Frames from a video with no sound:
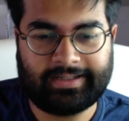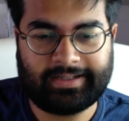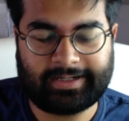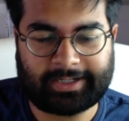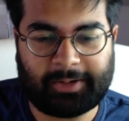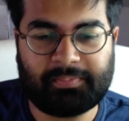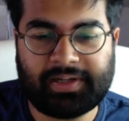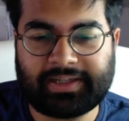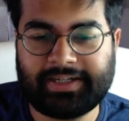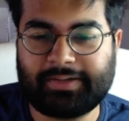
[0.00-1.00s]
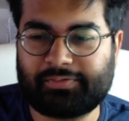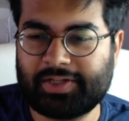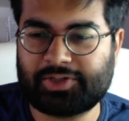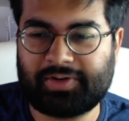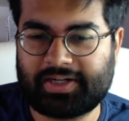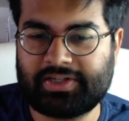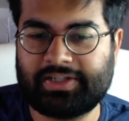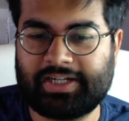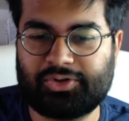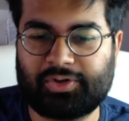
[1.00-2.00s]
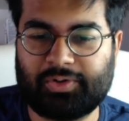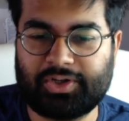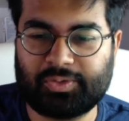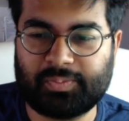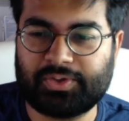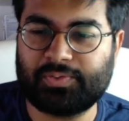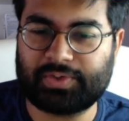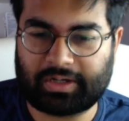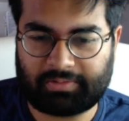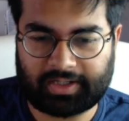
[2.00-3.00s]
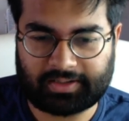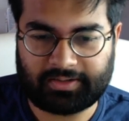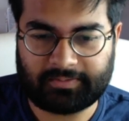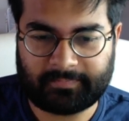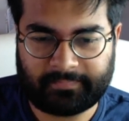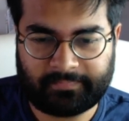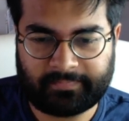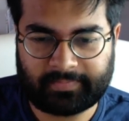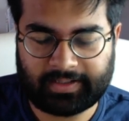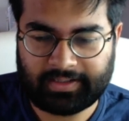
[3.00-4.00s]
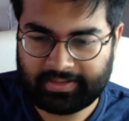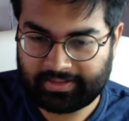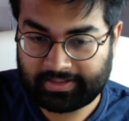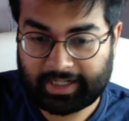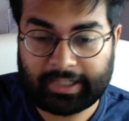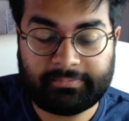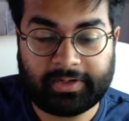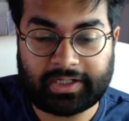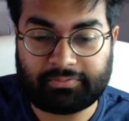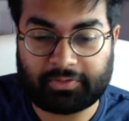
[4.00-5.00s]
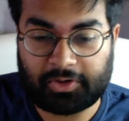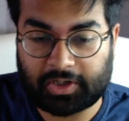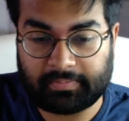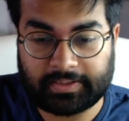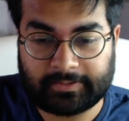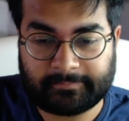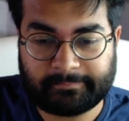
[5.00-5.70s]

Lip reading: a completely different strategy that you're going to be using right now? Now, I'm waiting for your comment.